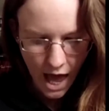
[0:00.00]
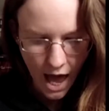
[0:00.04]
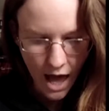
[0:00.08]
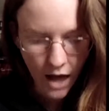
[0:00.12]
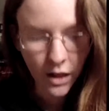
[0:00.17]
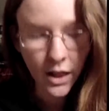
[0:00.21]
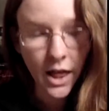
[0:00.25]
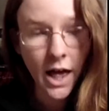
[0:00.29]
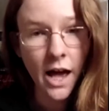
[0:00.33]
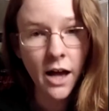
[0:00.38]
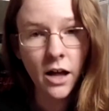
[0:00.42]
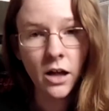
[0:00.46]

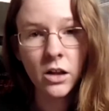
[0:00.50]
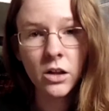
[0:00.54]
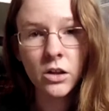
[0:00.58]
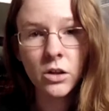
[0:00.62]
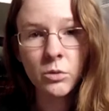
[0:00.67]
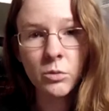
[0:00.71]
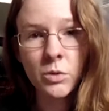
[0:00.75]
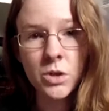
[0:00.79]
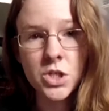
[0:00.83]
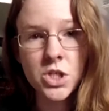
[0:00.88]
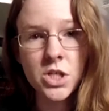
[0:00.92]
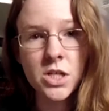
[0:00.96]

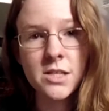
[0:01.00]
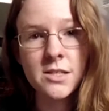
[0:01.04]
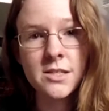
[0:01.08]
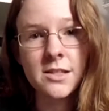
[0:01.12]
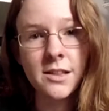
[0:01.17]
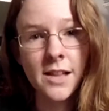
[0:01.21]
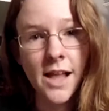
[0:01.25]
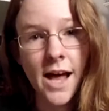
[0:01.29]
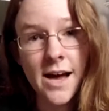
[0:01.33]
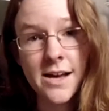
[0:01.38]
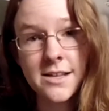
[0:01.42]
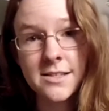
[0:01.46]
LL, which
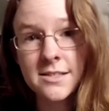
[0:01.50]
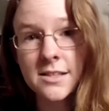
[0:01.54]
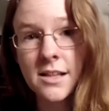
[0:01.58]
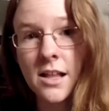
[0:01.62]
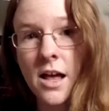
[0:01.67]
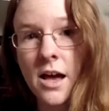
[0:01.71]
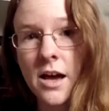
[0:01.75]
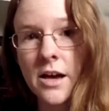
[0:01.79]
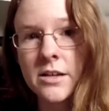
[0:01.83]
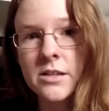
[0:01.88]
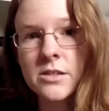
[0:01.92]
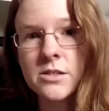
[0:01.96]
is last
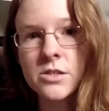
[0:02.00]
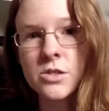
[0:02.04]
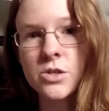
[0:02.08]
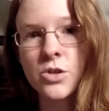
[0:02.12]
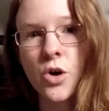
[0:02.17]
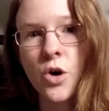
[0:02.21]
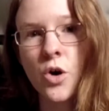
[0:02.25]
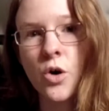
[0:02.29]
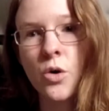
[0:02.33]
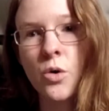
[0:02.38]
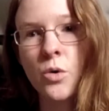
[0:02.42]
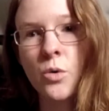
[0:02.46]
line,
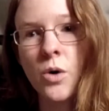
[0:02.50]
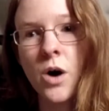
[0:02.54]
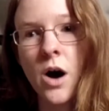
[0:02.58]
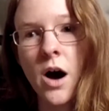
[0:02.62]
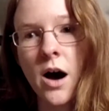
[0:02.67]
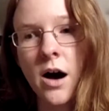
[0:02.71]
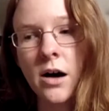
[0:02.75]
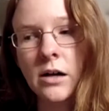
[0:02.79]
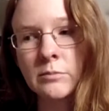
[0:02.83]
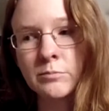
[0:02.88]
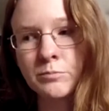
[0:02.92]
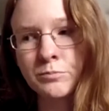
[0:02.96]

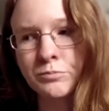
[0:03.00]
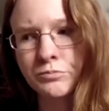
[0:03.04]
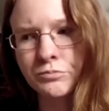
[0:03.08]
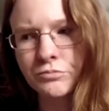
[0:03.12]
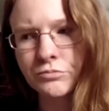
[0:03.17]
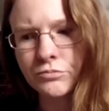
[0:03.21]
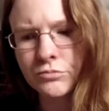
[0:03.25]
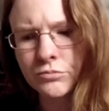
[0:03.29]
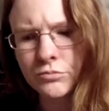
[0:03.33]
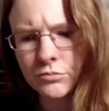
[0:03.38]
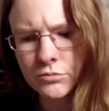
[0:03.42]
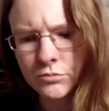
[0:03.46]
so
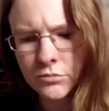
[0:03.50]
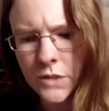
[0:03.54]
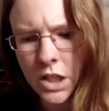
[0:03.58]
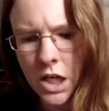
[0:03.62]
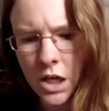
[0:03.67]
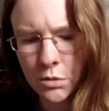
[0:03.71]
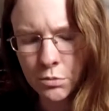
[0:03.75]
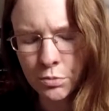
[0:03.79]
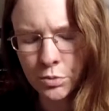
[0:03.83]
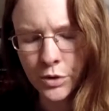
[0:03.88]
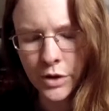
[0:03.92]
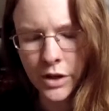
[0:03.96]

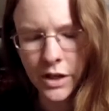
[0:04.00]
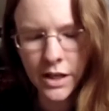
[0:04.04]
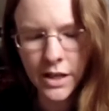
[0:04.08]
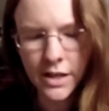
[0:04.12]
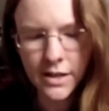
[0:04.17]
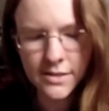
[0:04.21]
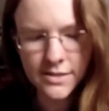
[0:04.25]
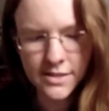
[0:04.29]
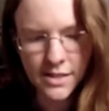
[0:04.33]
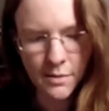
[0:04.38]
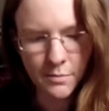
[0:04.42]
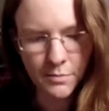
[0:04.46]

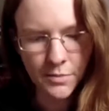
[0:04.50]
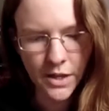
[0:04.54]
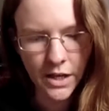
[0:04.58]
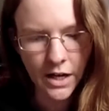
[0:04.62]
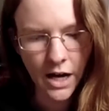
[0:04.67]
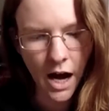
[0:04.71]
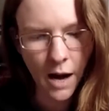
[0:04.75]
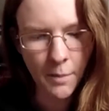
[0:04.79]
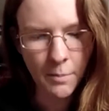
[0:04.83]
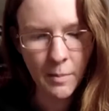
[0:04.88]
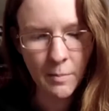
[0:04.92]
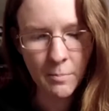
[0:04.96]
bringing
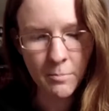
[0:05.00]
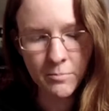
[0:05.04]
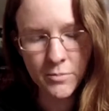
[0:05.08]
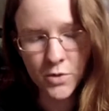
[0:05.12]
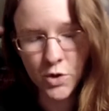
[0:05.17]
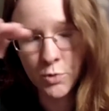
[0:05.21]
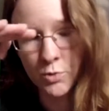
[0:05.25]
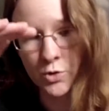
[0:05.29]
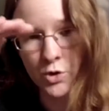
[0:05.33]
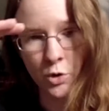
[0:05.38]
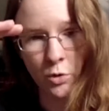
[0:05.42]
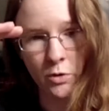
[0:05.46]
something up and
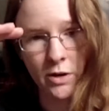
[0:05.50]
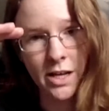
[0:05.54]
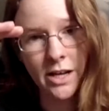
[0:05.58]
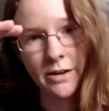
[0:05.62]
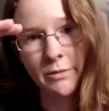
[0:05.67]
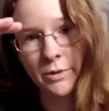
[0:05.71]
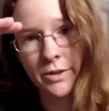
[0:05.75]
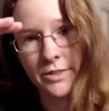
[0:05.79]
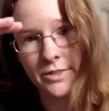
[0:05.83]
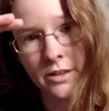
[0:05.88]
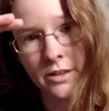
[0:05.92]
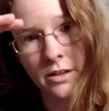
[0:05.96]
joining
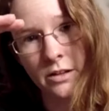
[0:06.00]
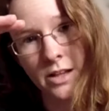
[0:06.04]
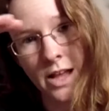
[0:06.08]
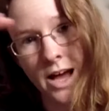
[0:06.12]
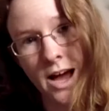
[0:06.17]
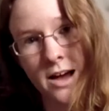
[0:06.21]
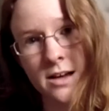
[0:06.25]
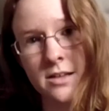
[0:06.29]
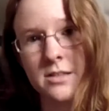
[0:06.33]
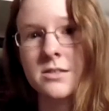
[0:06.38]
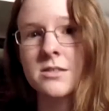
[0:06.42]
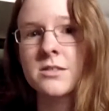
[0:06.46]
it the
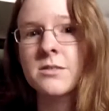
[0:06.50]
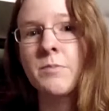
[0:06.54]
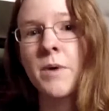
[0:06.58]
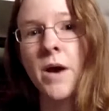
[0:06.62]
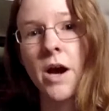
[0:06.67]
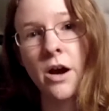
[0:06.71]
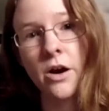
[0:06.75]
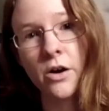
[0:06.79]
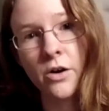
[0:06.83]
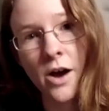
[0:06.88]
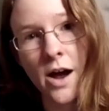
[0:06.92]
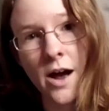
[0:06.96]
last
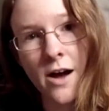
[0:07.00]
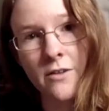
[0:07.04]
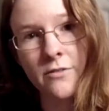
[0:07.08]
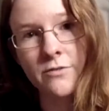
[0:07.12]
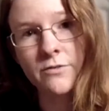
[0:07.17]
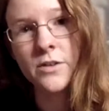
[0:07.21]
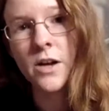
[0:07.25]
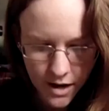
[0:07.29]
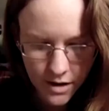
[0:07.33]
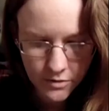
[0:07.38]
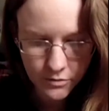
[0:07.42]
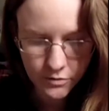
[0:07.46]

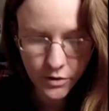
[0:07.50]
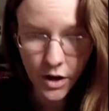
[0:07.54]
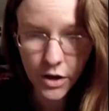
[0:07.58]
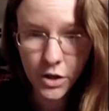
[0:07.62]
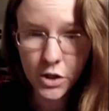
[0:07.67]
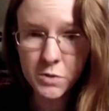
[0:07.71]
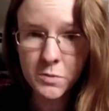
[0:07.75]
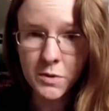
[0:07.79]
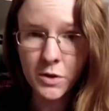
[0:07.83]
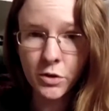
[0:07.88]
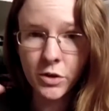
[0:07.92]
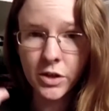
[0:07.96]
paragraph. I
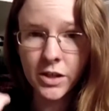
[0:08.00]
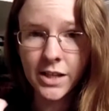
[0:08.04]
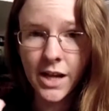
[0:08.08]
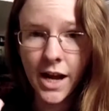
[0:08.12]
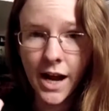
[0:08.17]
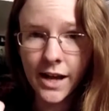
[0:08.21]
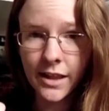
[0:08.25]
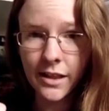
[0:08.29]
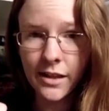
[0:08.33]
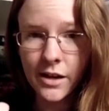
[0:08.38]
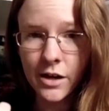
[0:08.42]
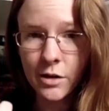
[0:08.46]
use my green
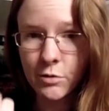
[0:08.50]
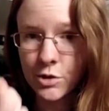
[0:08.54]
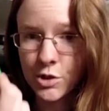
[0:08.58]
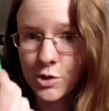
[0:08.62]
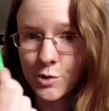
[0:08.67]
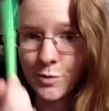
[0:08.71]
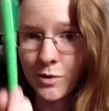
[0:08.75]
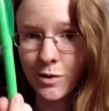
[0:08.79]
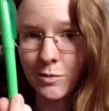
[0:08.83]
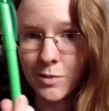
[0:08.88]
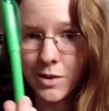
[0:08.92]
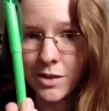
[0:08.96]
highlighter, which
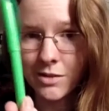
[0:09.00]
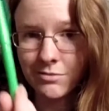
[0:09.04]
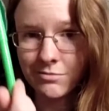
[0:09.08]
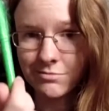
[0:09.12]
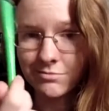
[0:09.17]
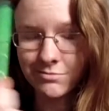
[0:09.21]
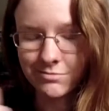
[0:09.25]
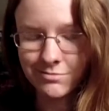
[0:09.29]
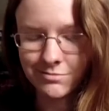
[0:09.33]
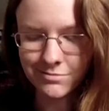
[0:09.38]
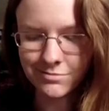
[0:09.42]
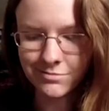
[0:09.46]
is what I've been
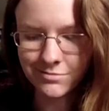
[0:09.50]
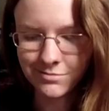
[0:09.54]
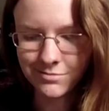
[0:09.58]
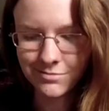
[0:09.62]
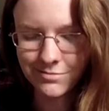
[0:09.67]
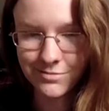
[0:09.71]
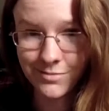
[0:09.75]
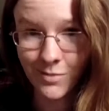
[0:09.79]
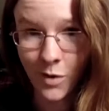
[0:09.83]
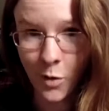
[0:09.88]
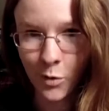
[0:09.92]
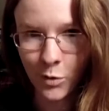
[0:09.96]

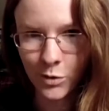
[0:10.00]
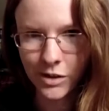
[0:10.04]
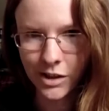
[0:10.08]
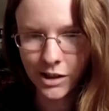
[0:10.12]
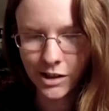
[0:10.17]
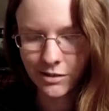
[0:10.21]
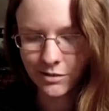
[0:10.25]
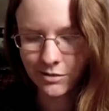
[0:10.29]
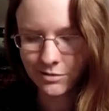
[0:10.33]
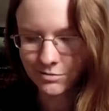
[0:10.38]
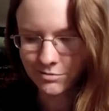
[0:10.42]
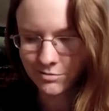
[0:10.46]

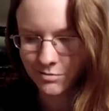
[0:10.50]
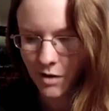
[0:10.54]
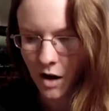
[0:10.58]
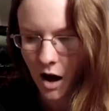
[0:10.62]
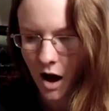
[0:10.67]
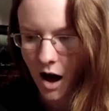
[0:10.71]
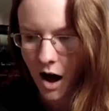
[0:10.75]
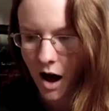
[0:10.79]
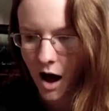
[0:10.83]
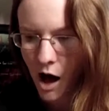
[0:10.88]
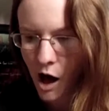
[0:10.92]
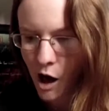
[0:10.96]
holding,
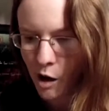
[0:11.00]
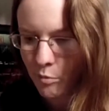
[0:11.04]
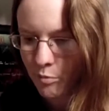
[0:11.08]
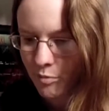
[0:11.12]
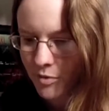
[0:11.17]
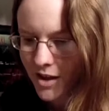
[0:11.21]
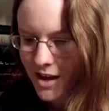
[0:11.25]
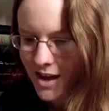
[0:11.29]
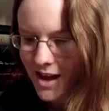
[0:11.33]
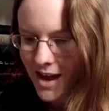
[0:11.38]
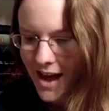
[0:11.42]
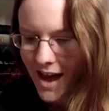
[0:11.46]

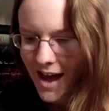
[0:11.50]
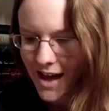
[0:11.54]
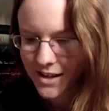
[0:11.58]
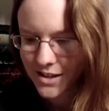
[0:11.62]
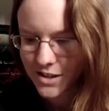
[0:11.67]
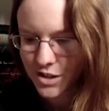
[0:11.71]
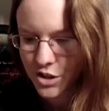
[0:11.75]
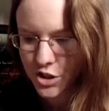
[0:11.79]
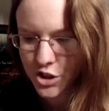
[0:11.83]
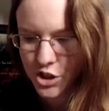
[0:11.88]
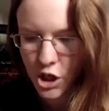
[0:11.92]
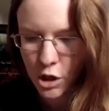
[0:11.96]

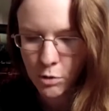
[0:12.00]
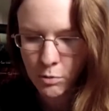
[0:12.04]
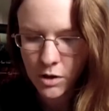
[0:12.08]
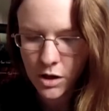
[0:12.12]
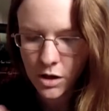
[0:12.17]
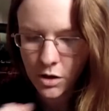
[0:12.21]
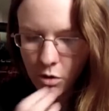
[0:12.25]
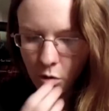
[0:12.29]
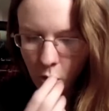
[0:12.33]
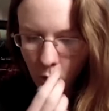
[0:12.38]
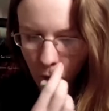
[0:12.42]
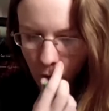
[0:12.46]
to show
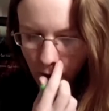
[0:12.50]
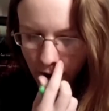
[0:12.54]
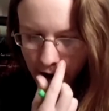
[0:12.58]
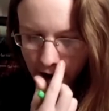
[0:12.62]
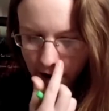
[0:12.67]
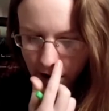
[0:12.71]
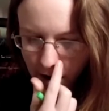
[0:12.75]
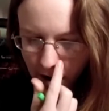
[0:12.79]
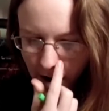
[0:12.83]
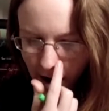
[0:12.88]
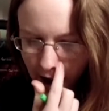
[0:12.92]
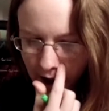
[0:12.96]
me
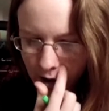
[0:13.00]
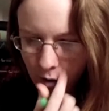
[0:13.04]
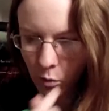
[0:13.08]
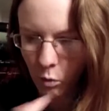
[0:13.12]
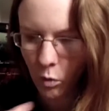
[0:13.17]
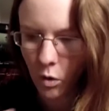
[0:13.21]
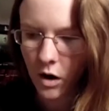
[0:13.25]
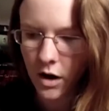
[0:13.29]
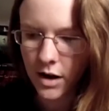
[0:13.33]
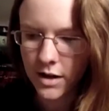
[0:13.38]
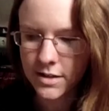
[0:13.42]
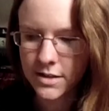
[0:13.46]
where I
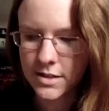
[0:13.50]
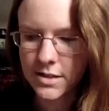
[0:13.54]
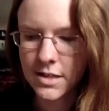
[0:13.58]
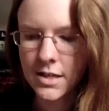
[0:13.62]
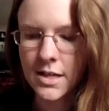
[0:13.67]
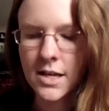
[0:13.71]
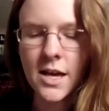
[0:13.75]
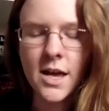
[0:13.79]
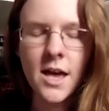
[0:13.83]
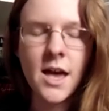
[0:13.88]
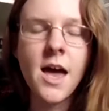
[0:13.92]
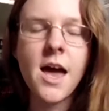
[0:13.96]
want
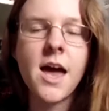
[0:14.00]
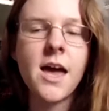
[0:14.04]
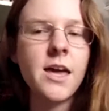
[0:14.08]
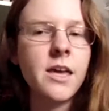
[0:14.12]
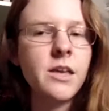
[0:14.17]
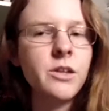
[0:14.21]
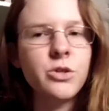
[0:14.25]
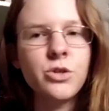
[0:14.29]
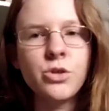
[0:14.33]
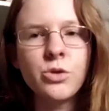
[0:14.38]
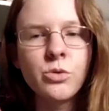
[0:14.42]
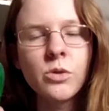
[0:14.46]

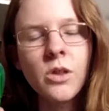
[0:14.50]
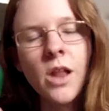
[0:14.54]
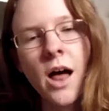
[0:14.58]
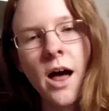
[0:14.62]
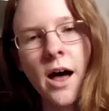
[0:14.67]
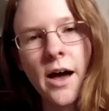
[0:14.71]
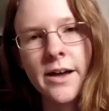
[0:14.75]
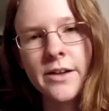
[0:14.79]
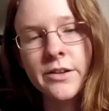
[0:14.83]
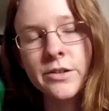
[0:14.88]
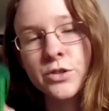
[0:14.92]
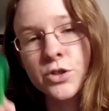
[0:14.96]
a new
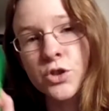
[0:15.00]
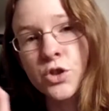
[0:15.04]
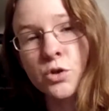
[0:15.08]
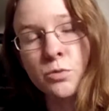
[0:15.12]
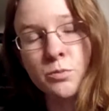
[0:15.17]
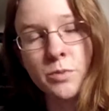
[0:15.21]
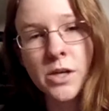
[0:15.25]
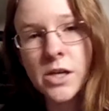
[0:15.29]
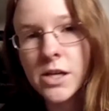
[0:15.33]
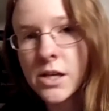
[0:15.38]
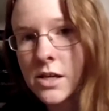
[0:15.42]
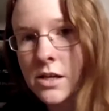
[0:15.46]
line to
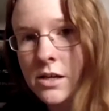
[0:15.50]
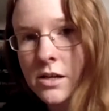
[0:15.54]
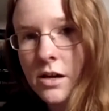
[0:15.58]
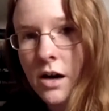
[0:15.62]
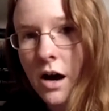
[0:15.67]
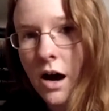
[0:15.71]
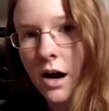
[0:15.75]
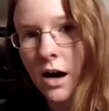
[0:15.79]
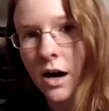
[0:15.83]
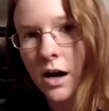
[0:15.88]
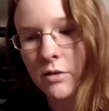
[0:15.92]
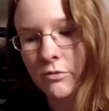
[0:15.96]
be,
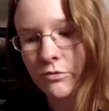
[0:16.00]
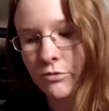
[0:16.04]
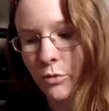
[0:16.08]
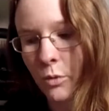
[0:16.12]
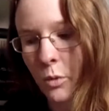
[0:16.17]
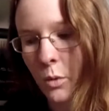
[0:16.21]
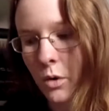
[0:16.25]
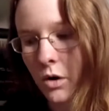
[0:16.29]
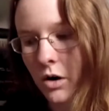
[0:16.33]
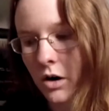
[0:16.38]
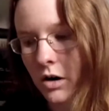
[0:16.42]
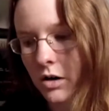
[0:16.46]

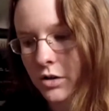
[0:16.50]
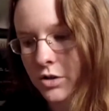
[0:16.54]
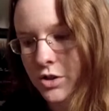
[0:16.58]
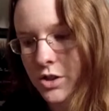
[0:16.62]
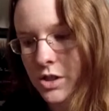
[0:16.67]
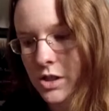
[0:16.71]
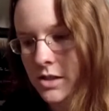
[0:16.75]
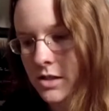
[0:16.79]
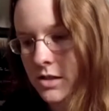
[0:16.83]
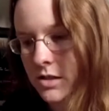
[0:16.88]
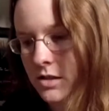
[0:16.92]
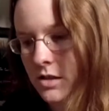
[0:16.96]
for
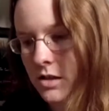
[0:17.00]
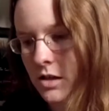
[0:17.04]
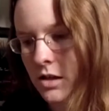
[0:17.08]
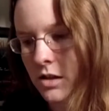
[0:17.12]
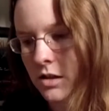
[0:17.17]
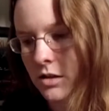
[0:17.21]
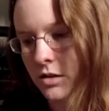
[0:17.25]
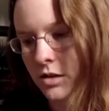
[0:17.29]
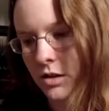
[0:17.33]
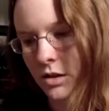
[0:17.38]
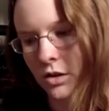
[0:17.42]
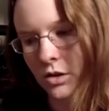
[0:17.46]
just
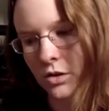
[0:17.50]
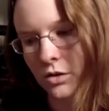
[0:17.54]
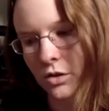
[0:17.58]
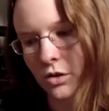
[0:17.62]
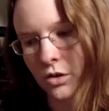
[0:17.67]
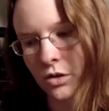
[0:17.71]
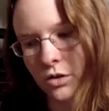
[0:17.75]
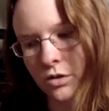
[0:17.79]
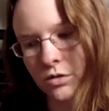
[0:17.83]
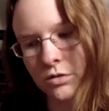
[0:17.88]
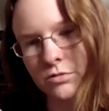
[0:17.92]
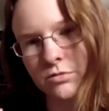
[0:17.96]
little
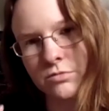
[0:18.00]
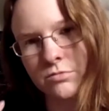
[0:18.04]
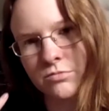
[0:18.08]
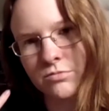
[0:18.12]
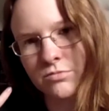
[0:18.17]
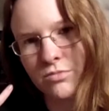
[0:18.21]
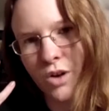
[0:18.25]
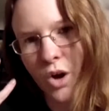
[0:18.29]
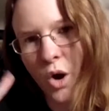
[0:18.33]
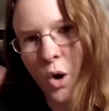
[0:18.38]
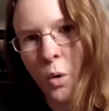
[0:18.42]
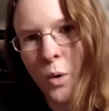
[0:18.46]

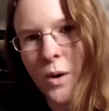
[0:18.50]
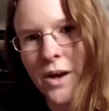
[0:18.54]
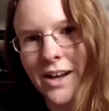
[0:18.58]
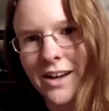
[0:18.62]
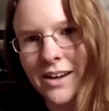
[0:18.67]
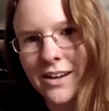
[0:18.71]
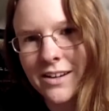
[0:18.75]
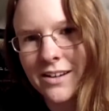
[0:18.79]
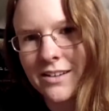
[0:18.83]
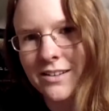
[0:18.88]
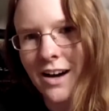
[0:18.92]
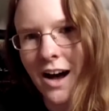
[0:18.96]

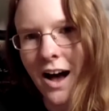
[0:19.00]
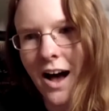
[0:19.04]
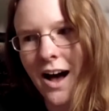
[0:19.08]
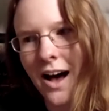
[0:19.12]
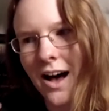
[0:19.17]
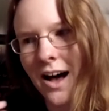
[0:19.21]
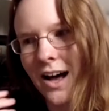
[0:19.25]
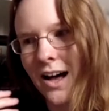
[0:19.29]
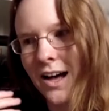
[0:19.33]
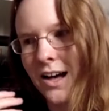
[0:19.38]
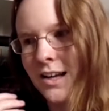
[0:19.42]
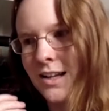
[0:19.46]
quick,
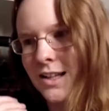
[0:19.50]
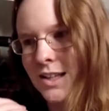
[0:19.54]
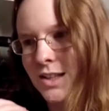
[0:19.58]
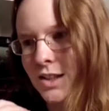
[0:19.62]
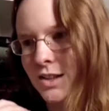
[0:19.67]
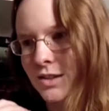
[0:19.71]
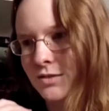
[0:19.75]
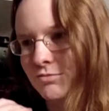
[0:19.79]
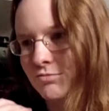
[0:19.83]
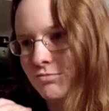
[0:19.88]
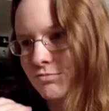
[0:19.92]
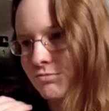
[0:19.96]

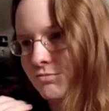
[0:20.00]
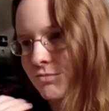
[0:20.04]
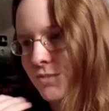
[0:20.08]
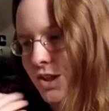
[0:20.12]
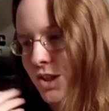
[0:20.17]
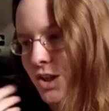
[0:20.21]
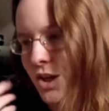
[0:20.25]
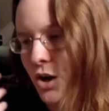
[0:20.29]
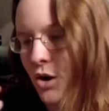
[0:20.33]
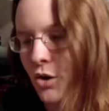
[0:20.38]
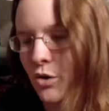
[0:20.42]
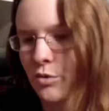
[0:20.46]

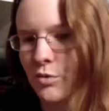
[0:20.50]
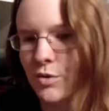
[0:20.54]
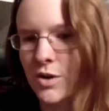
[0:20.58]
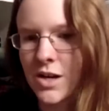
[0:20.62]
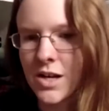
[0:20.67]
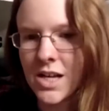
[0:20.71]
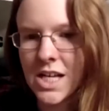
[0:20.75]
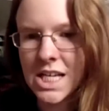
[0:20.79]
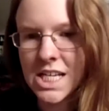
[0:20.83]
you know,